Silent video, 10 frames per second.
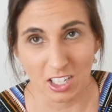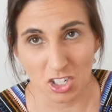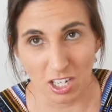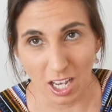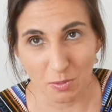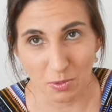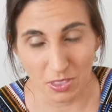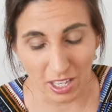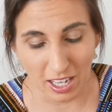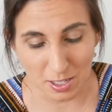shut
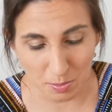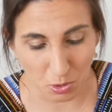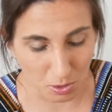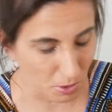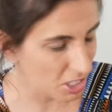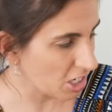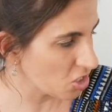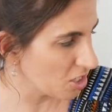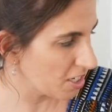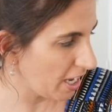with that border
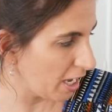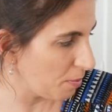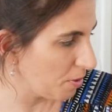protection tape.